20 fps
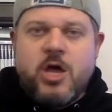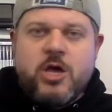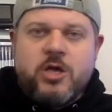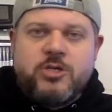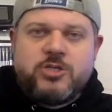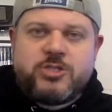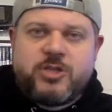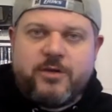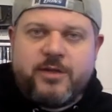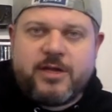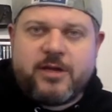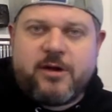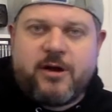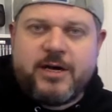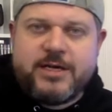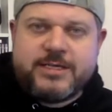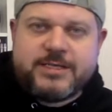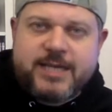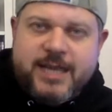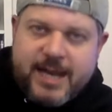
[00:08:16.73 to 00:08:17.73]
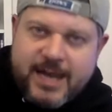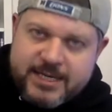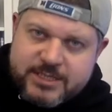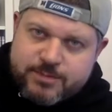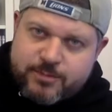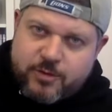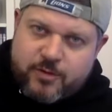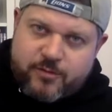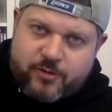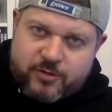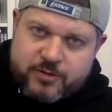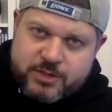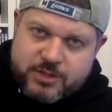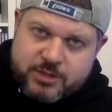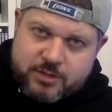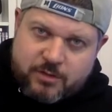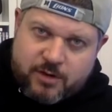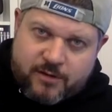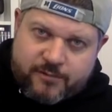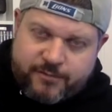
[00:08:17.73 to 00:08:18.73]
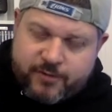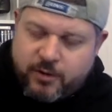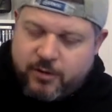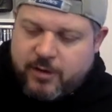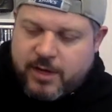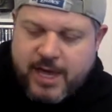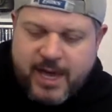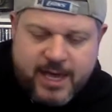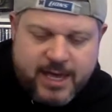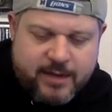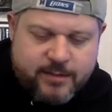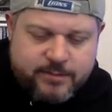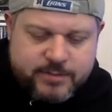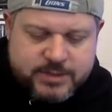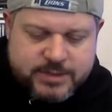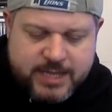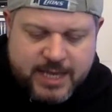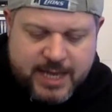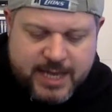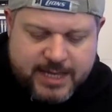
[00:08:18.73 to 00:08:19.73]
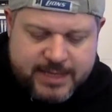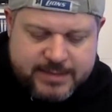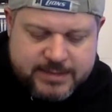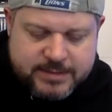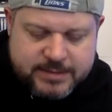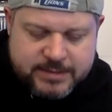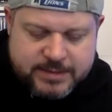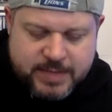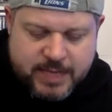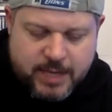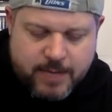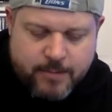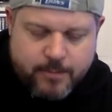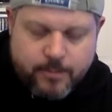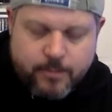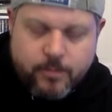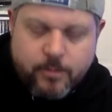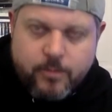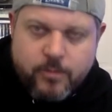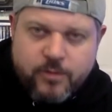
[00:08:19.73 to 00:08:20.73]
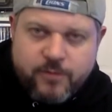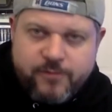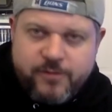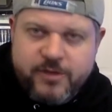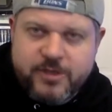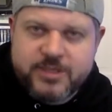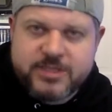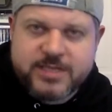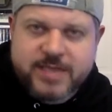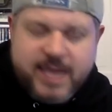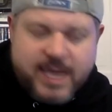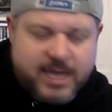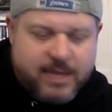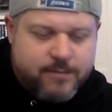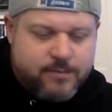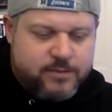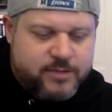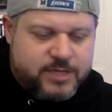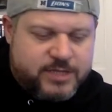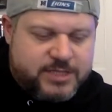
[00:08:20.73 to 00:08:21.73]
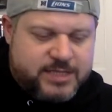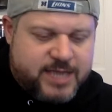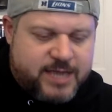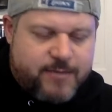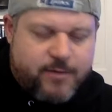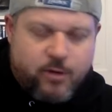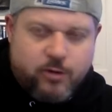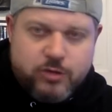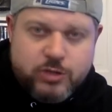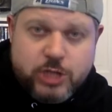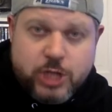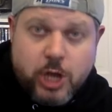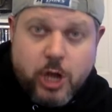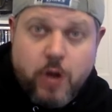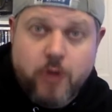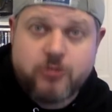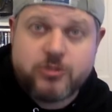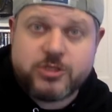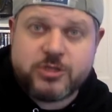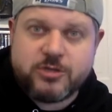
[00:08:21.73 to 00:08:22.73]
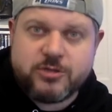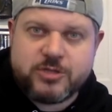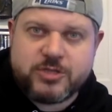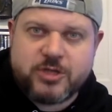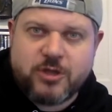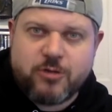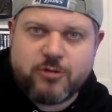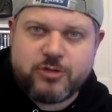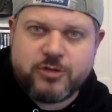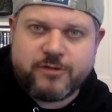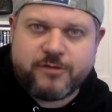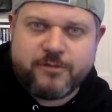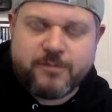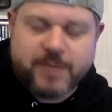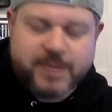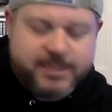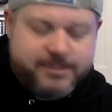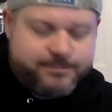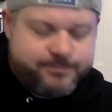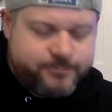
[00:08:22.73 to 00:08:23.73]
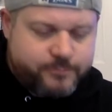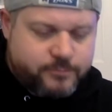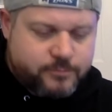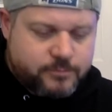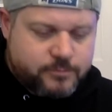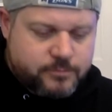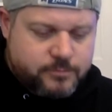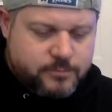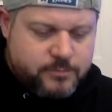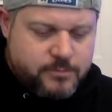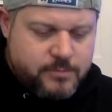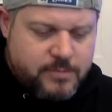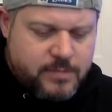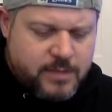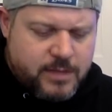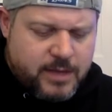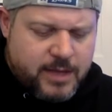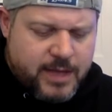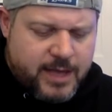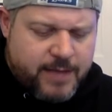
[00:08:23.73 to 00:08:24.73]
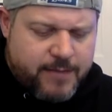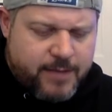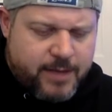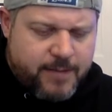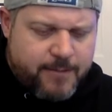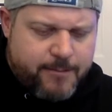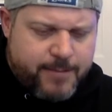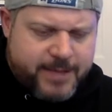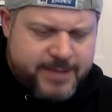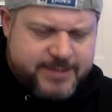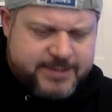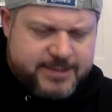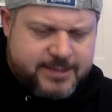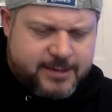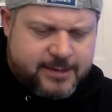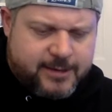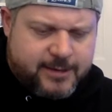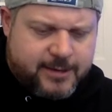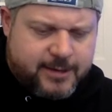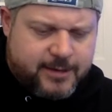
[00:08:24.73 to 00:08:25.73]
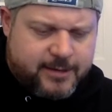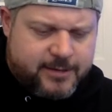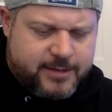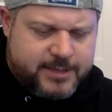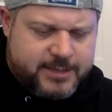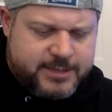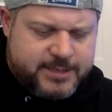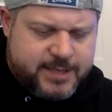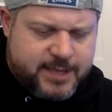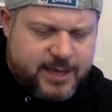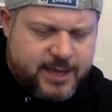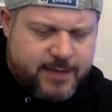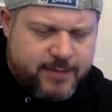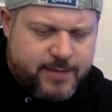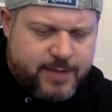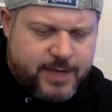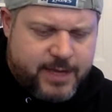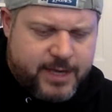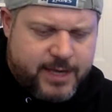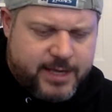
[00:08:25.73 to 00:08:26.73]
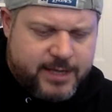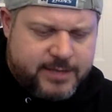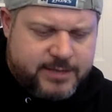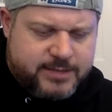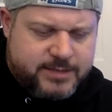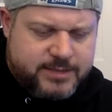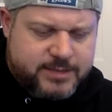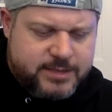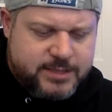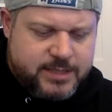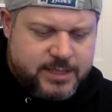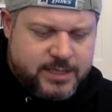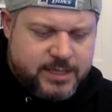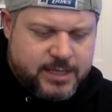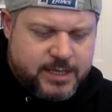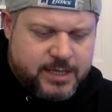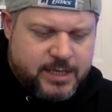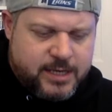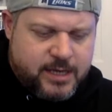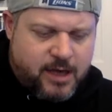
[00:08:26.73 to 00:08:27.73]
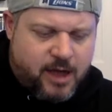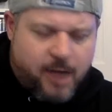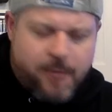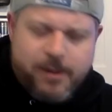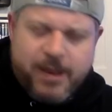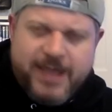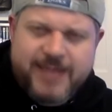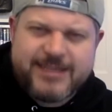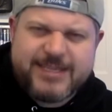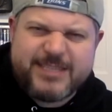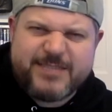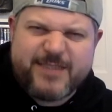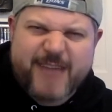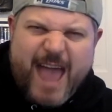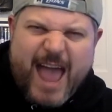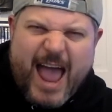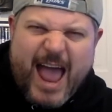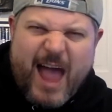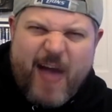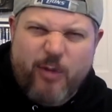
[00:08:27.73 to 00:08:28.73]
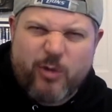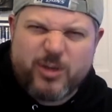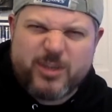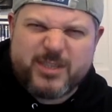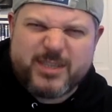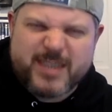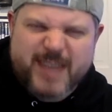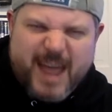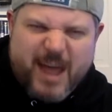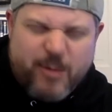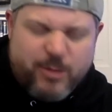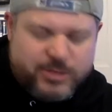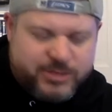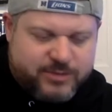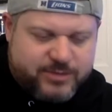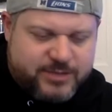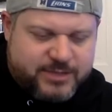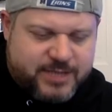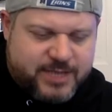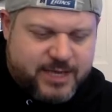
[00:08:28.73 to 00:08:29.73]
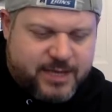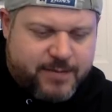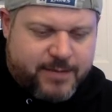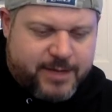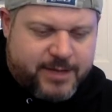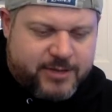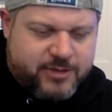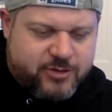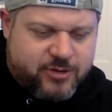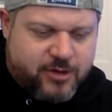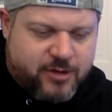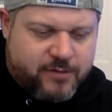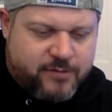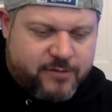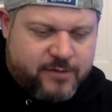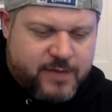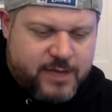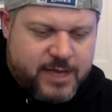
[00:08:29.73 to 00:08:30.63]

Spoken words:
So then guys, let's move on to a few games. And the first game, this game holds loads of nostalgia for me. And basically this game is, I played this for hours and hours on the Sega Mega Drive.